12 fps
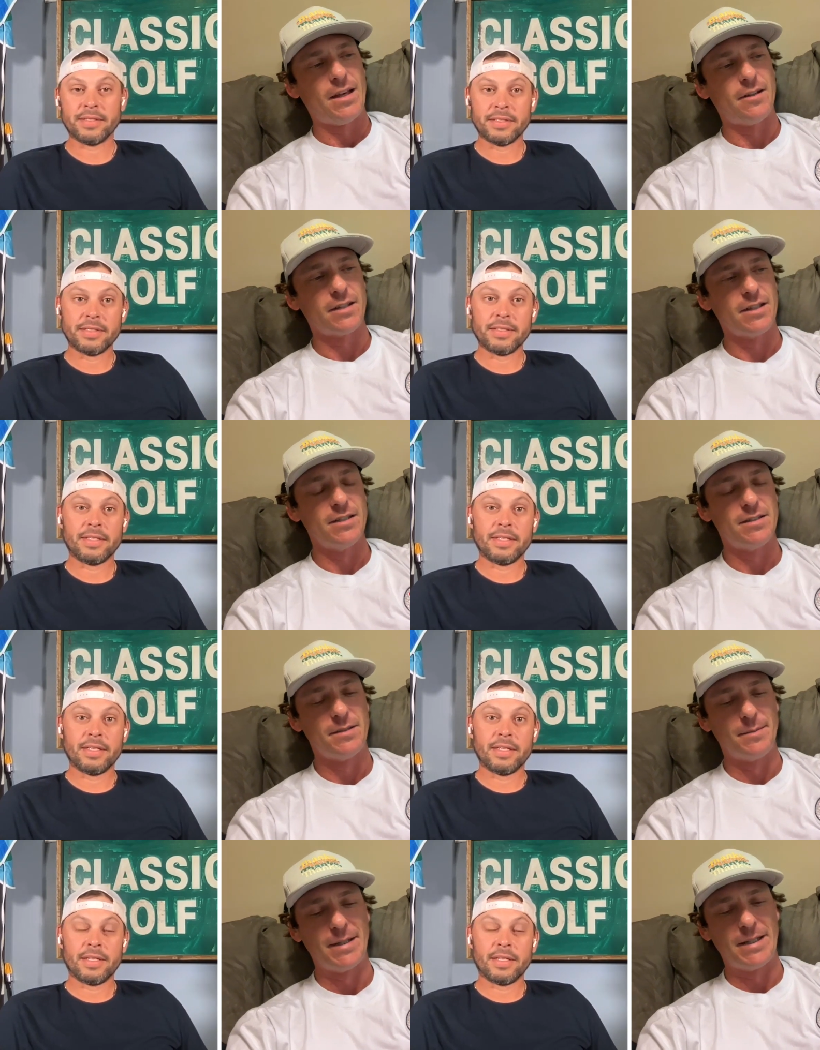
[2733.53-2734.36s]
Speaker 1: Calc is
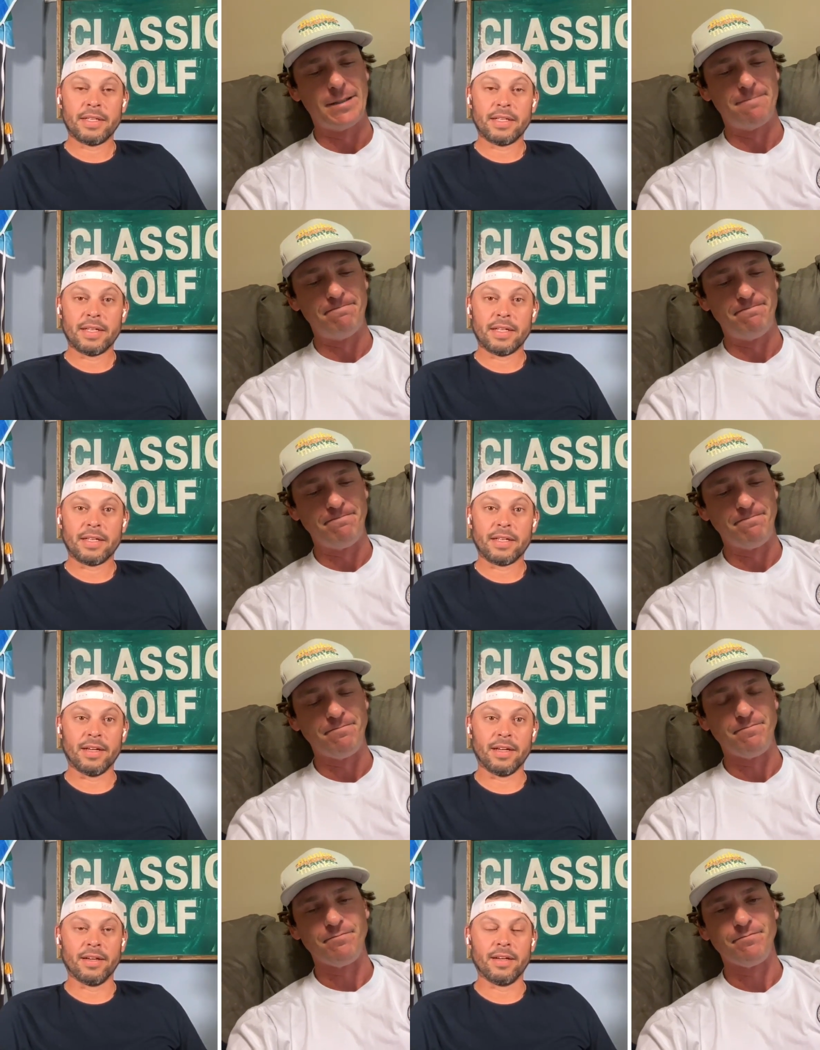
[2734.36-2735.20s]
the man.
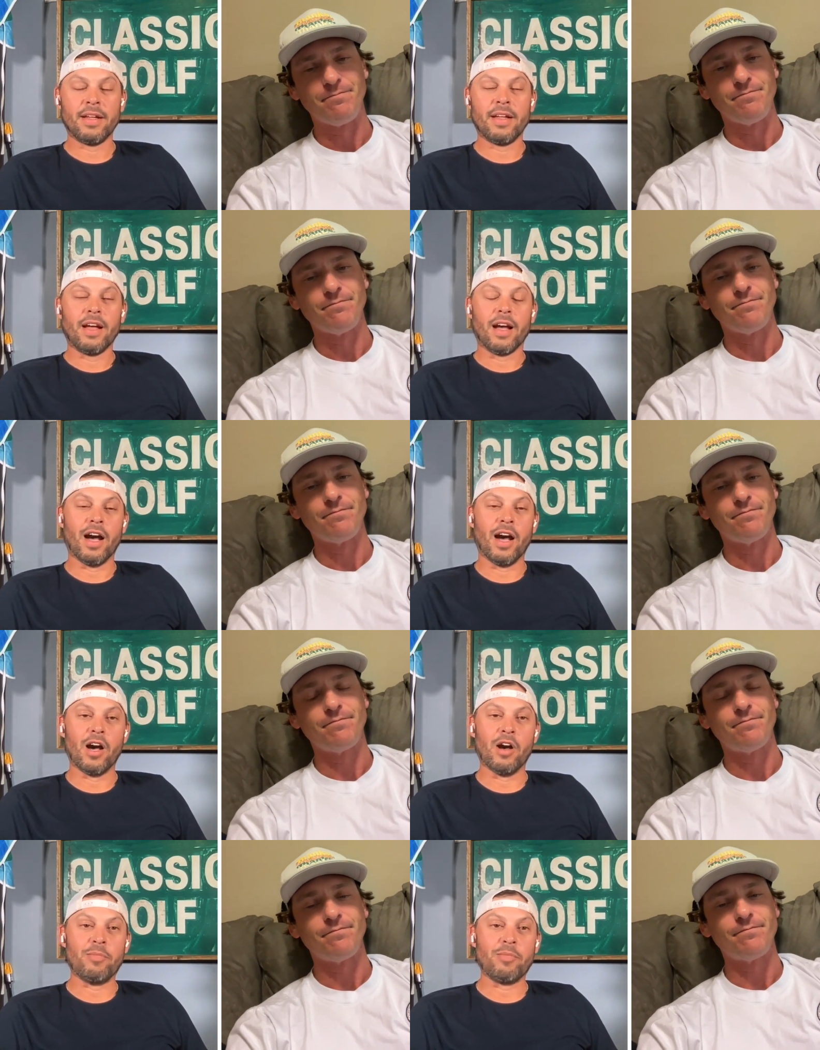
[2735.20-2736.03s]
Speaker 2: Huh.
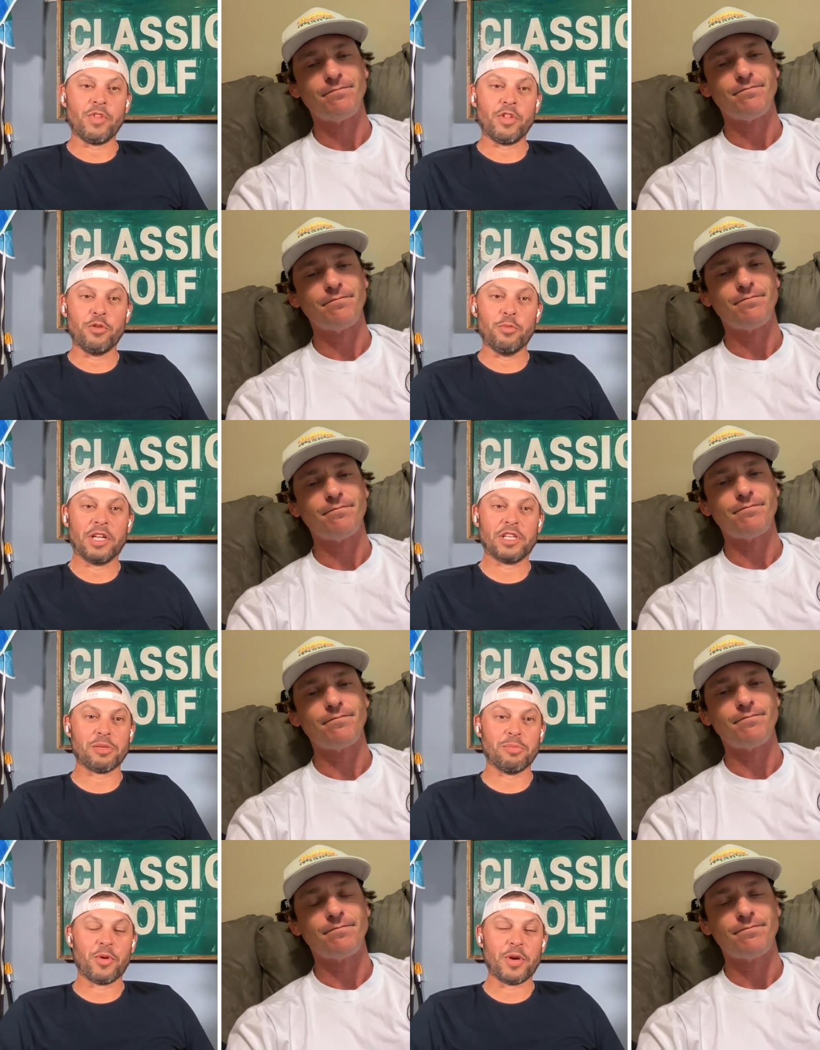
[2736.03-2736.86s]
Um, you
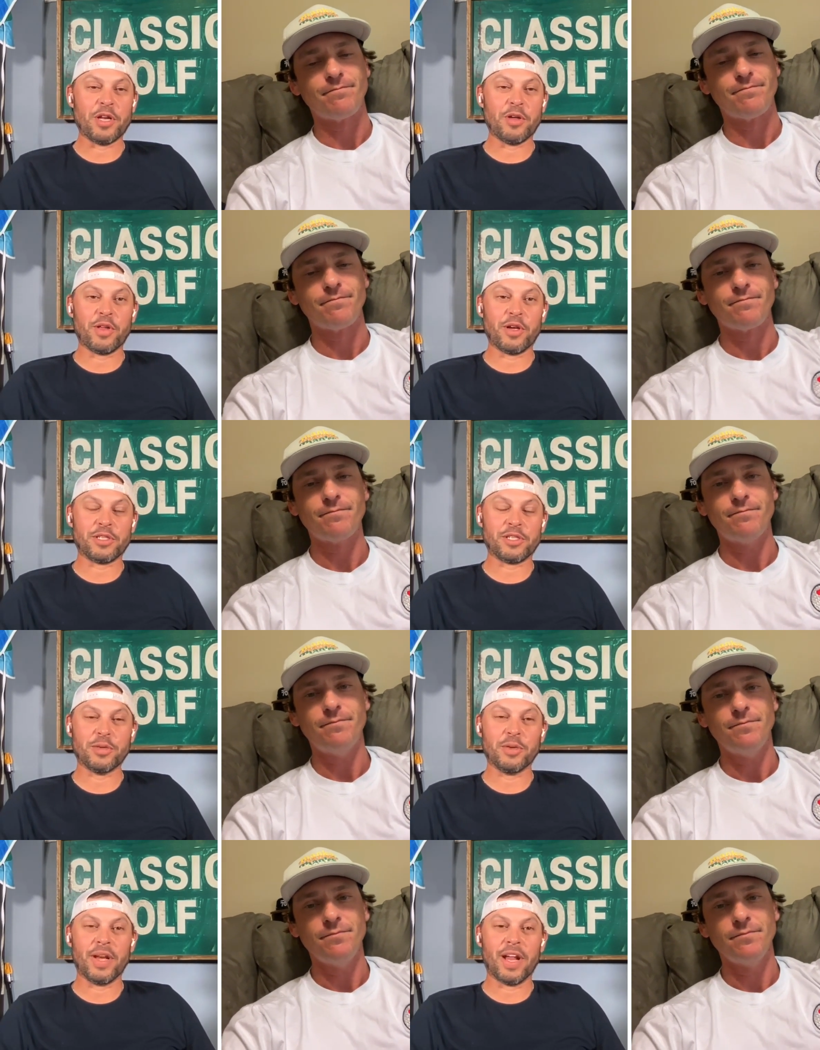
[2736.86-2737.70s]
mentioned Marino there
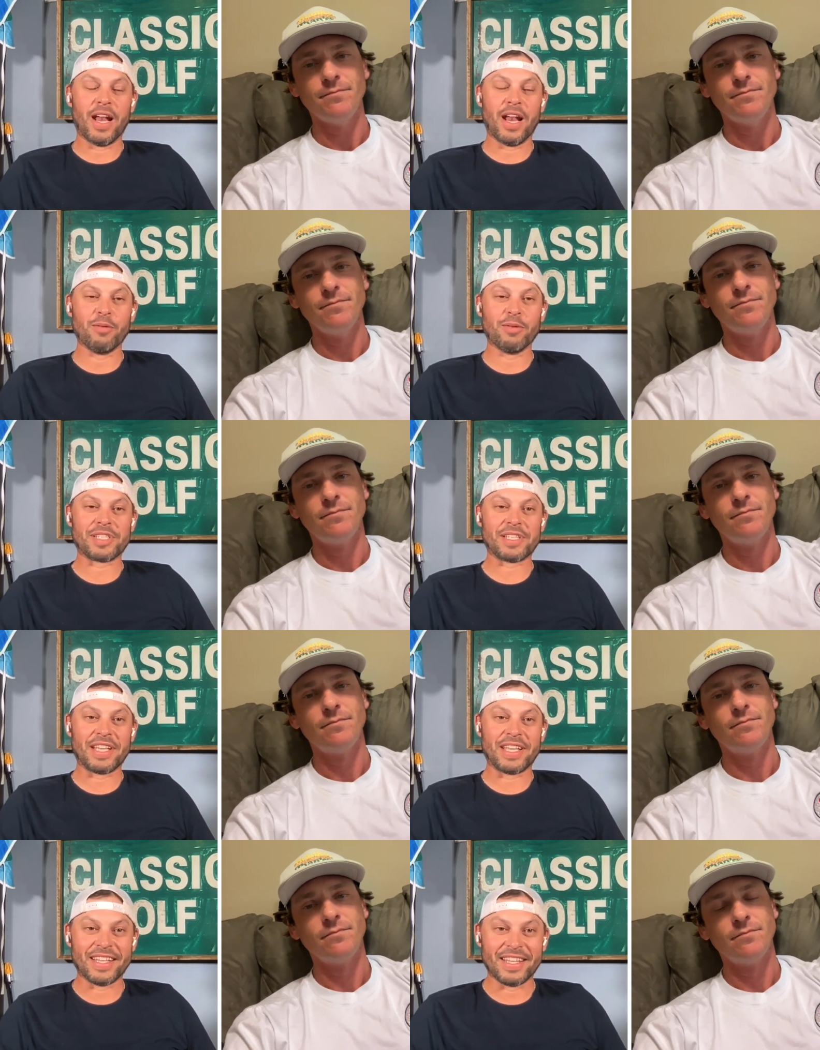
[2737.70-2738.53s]
too, and, and I was
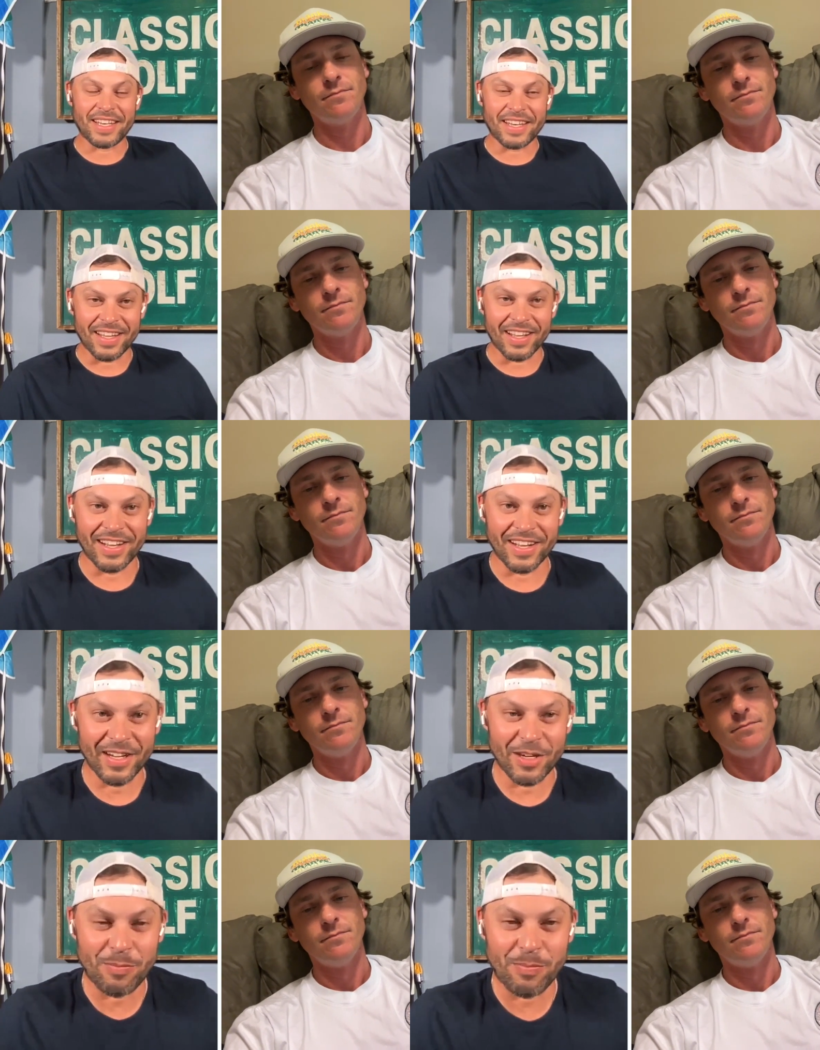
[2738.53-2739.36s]
thinking
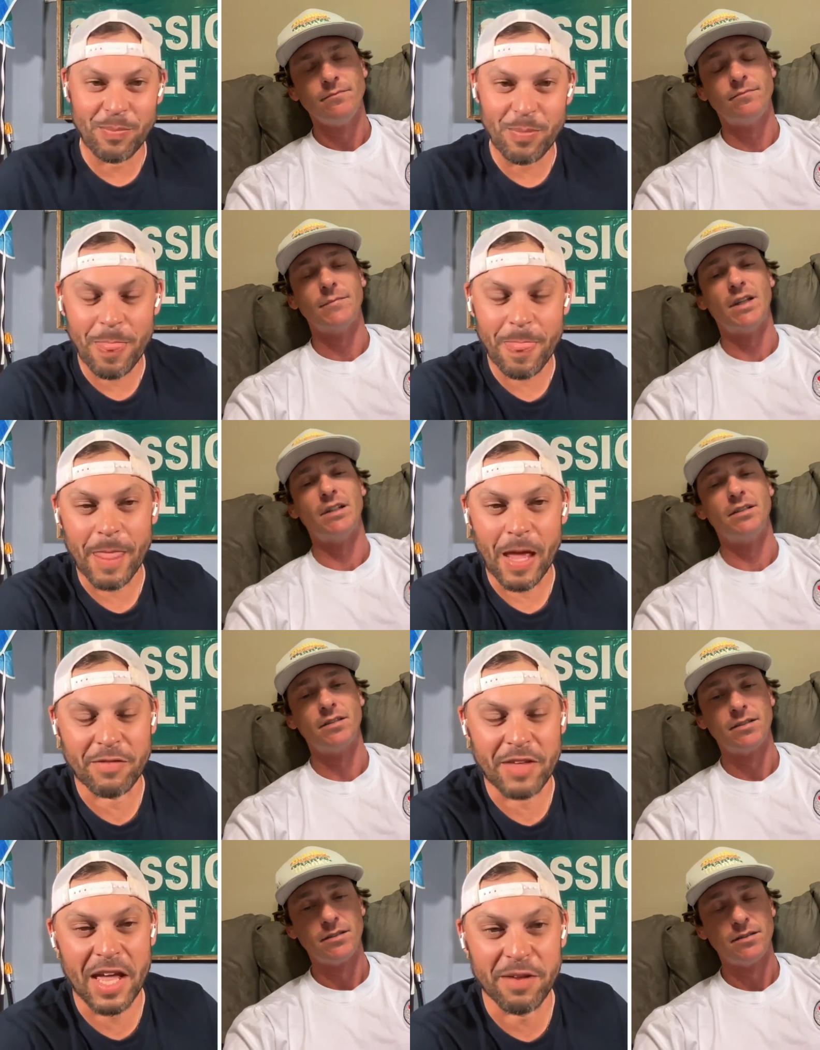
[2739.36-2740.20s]
uh,
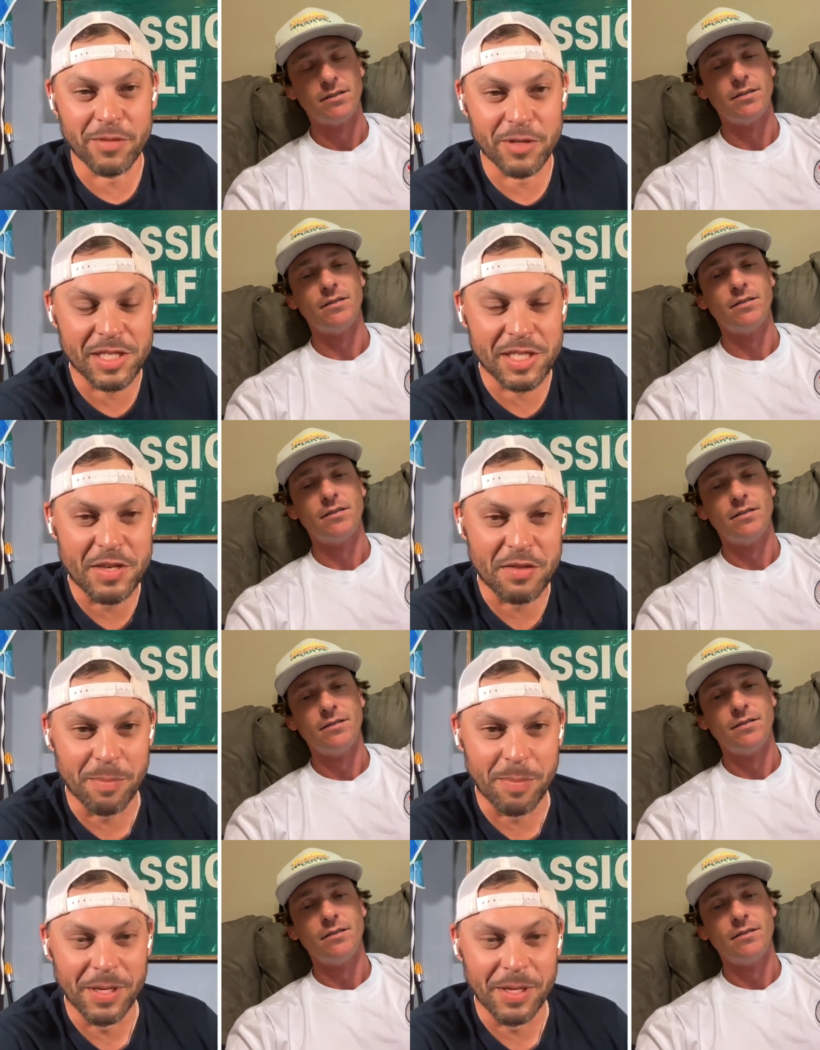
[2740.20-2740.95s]
I've caddied for Steve,